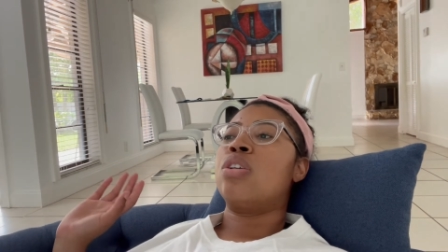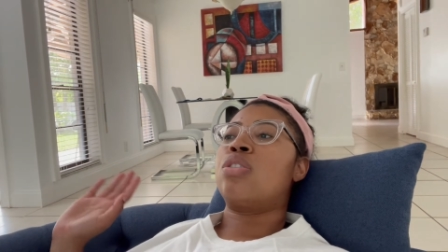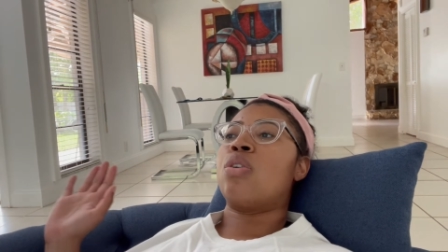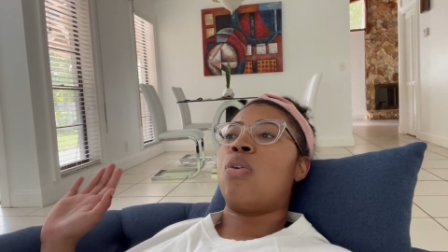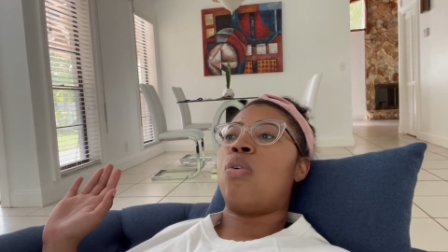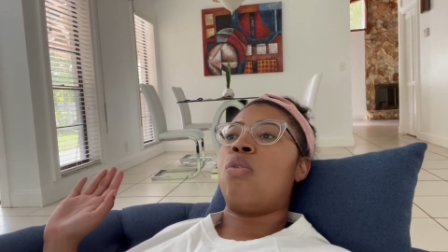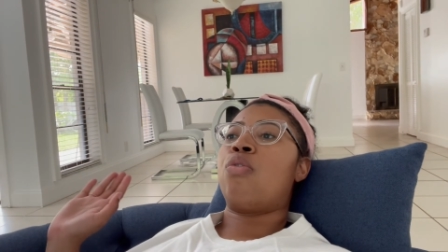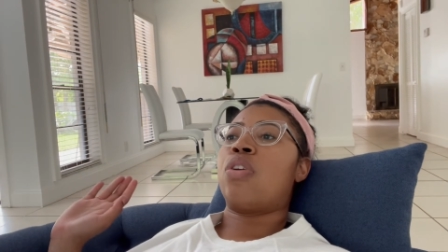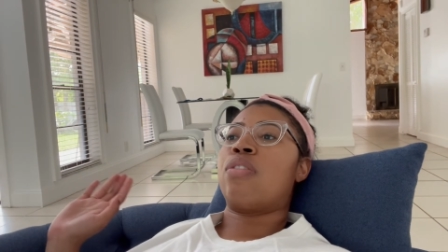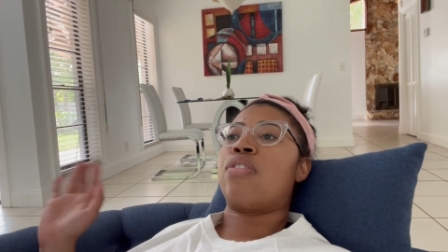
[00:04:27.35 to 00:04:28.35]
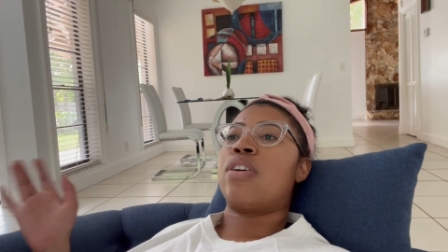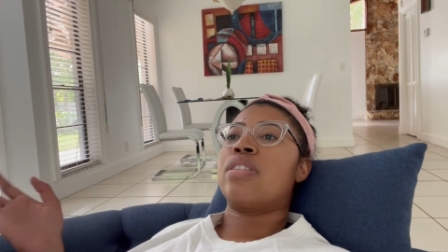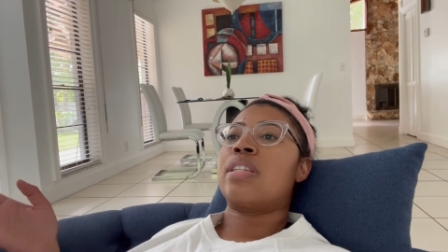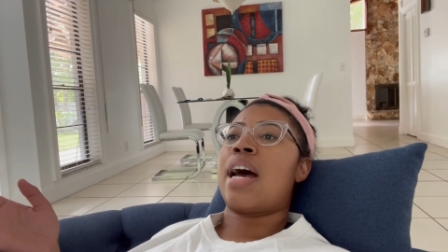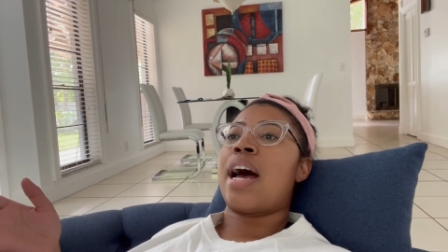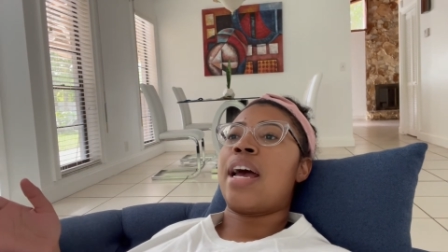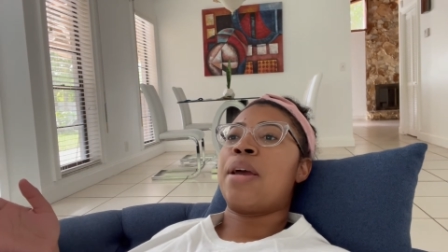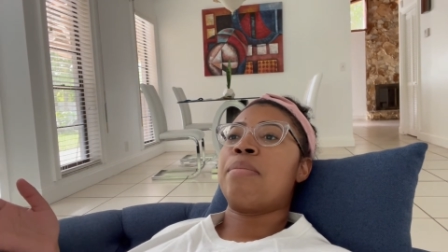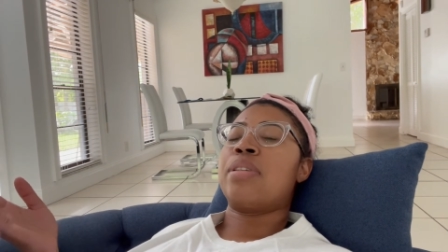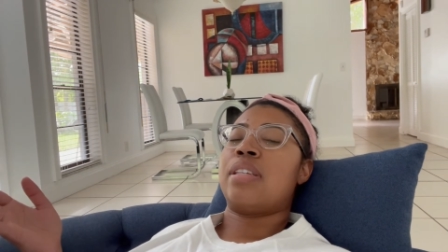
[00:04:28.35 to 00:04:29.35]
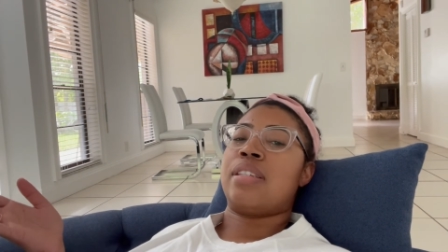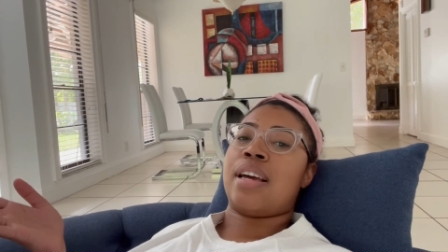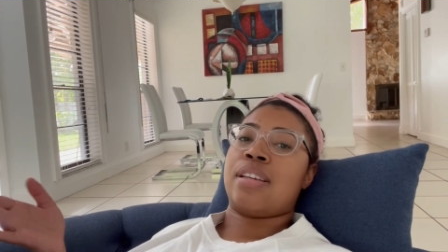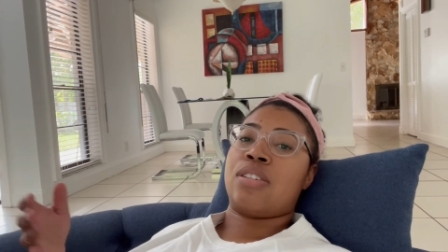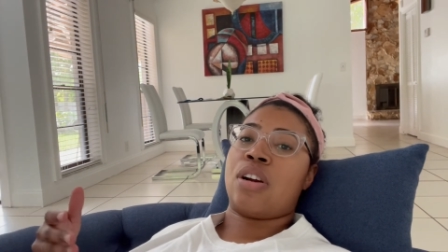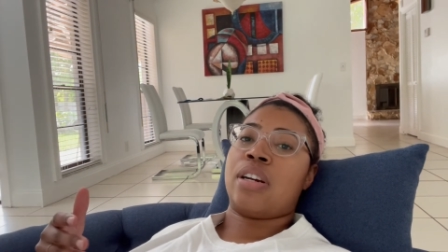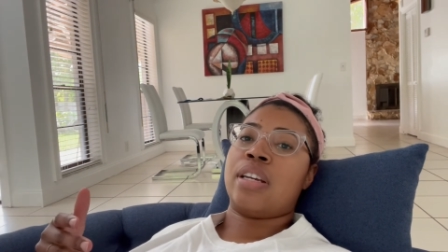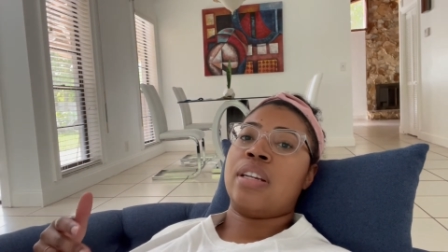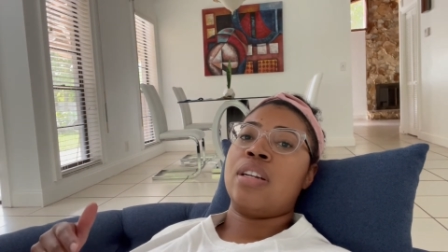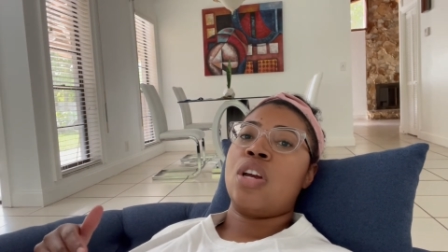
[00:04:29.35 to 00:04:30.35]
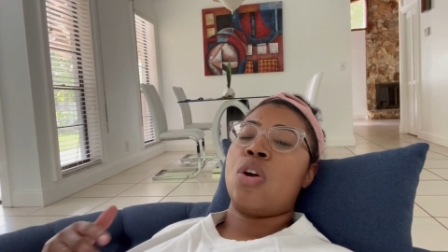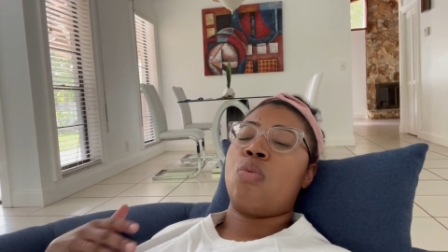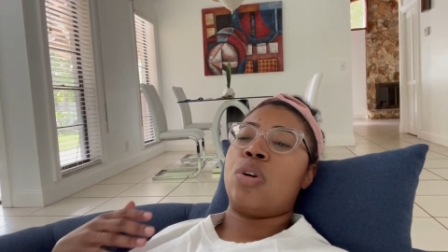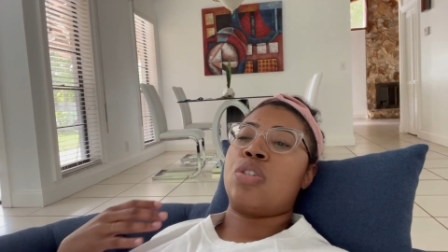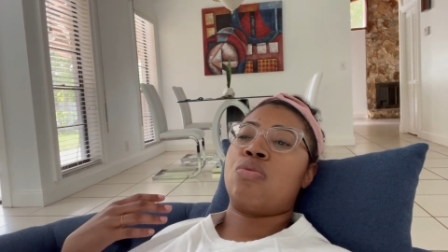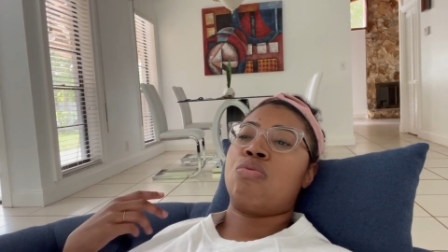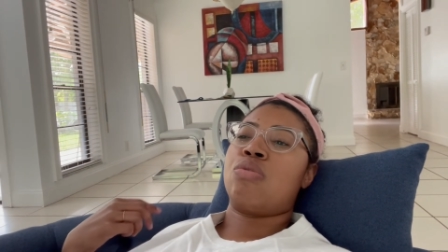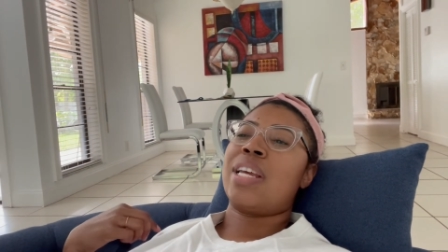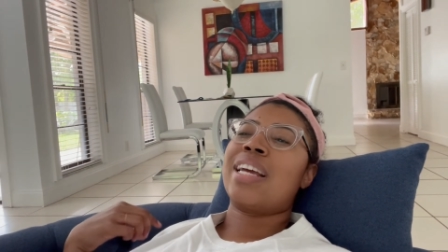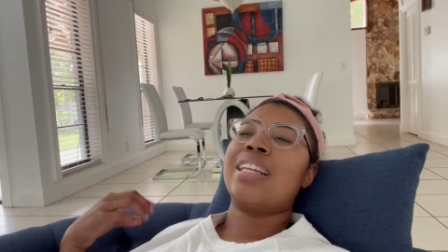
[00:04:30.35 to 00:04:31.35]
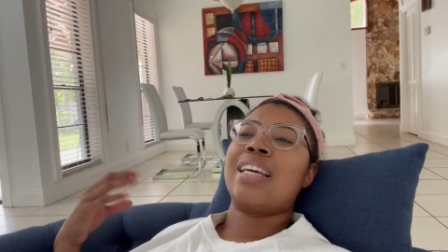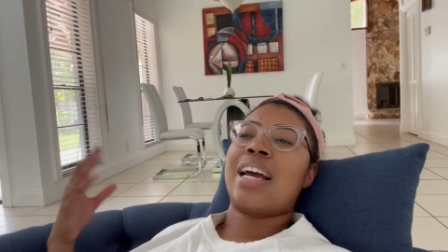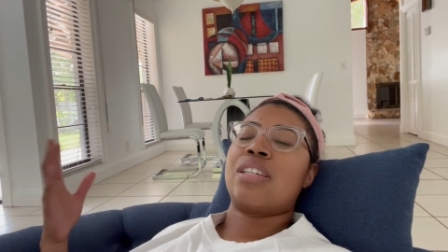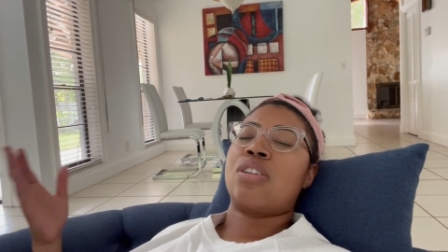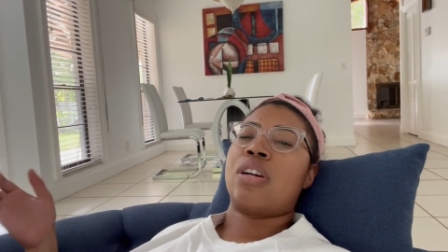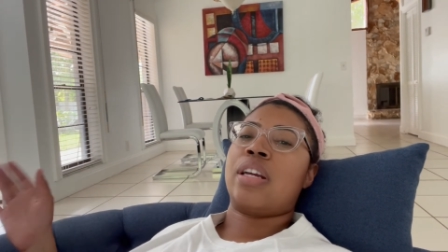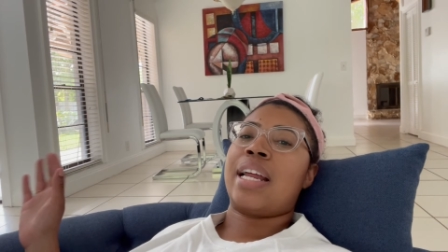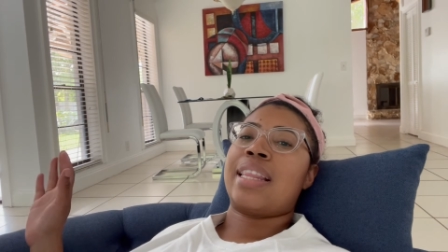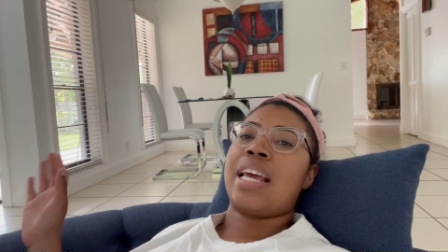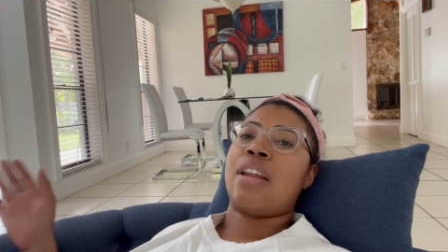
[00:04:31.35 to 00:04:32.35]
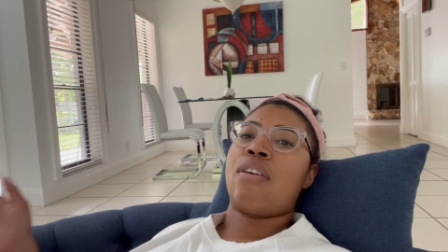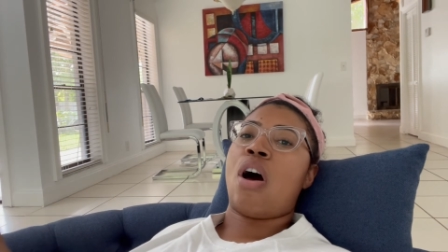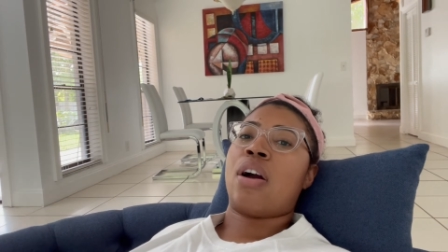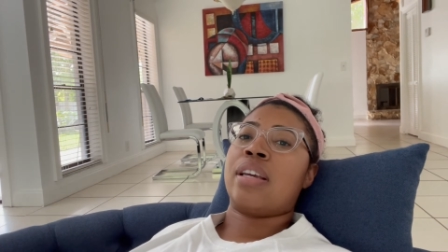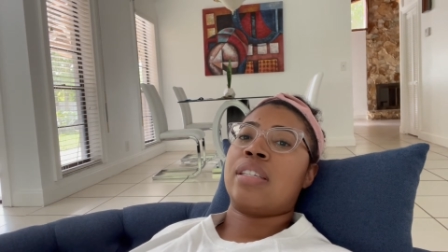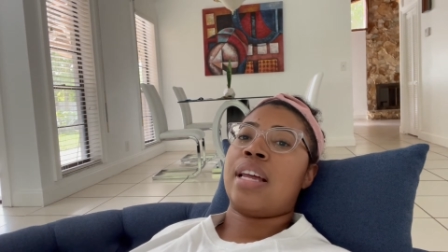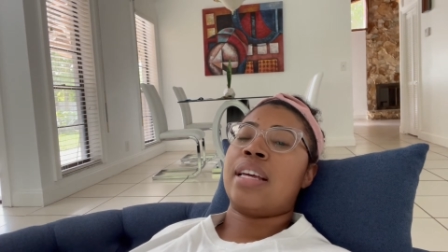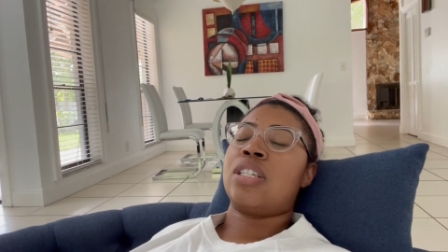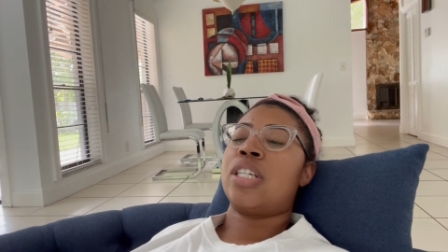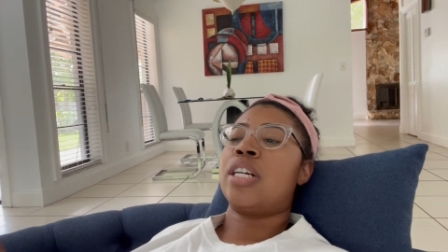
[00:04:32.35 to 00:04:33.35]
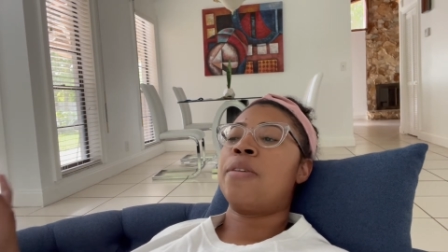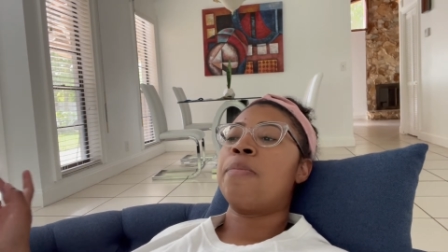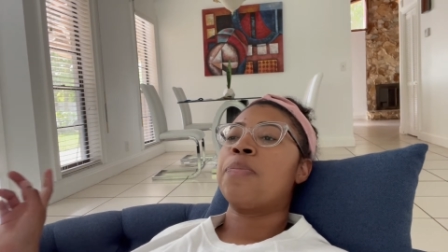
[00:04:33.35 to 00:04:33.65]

So for the first time since I started, which technically I started at the end of August last year,